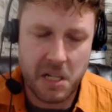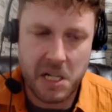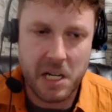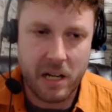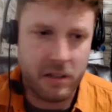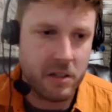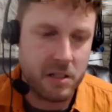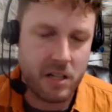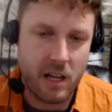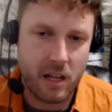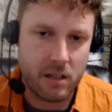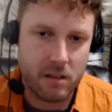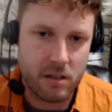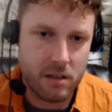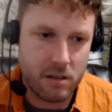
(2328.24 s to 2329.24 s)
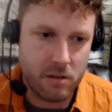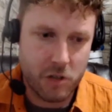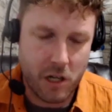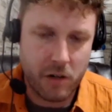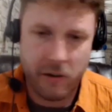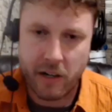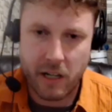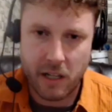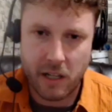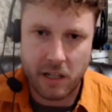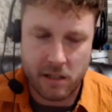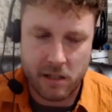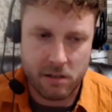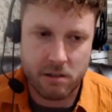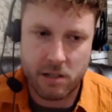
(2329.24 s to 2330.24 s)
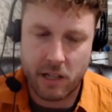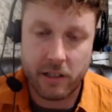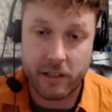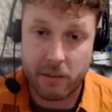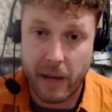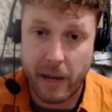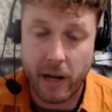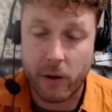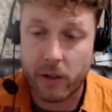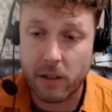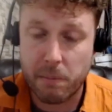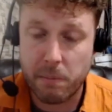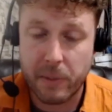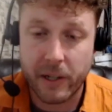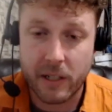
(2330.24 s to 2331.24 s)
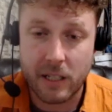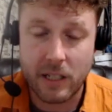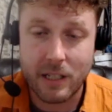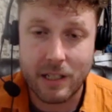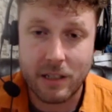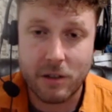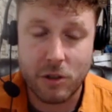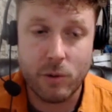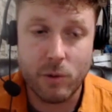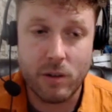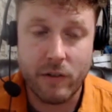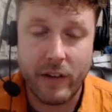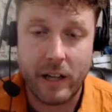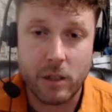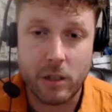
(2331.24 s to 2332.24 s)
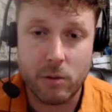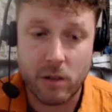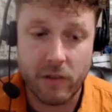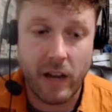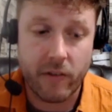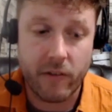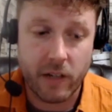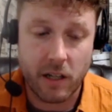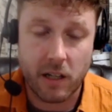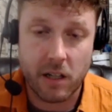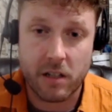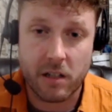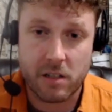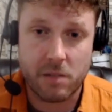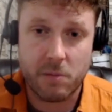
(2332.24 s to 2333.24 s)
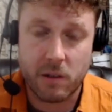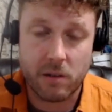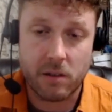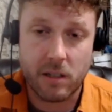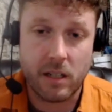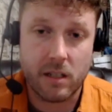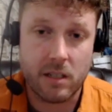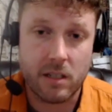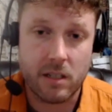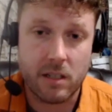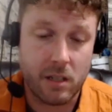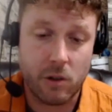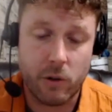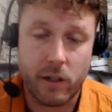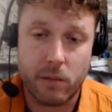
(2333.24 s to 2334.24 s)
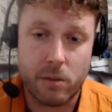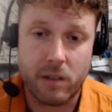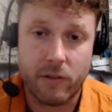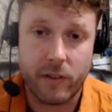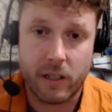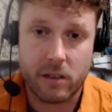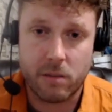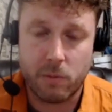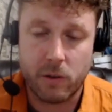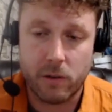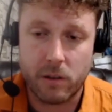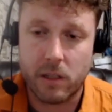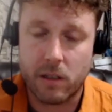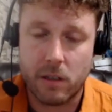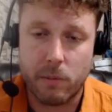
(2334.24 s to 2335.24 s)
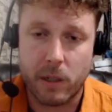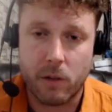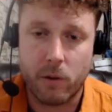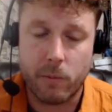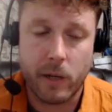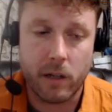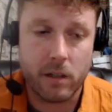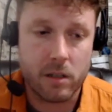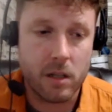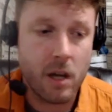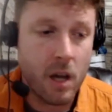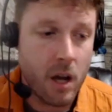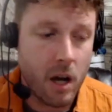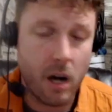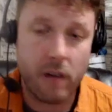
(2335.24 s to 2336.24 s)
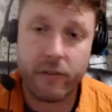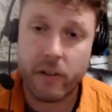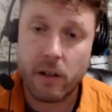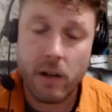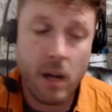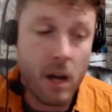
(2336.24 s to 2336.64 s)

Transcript: understands generating and selling power, but he knew the value of having a customer that is incredibly flexible that the Bitcoin miners offer.